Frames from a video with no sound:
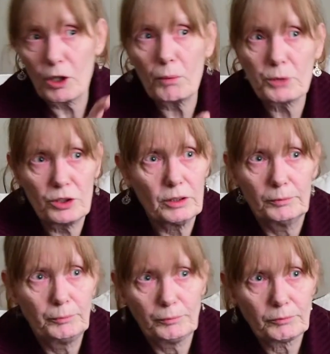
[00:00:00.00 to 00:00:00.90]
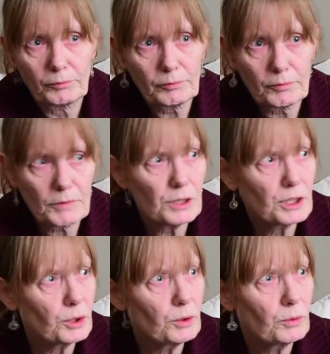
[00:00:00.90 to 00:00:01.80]
an option
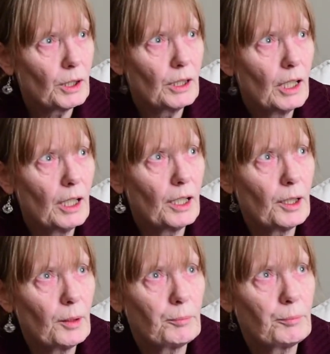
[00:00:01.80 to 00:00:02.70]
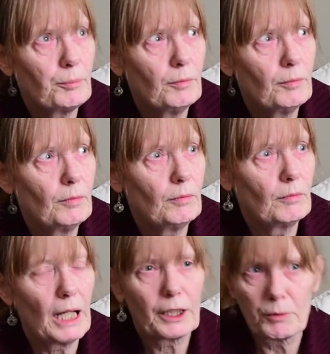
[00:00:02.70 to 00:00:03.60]
to
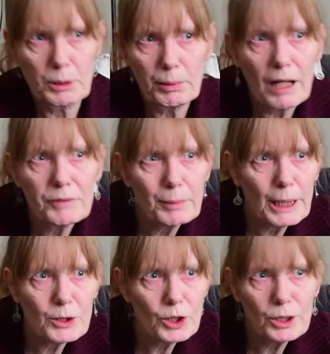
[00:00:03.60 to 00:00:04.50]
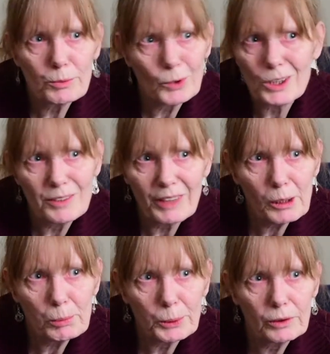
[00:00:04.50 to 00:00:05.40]
like going to private pension. It wasn't
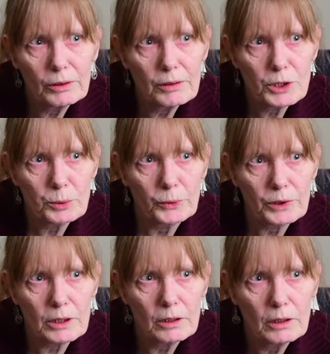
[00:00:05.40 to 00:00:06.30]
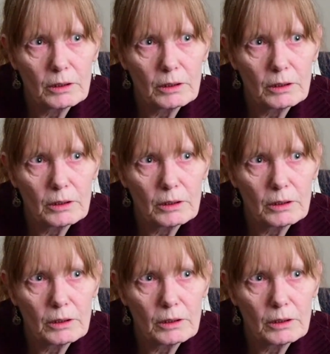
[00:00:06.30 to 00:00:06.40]
available to us.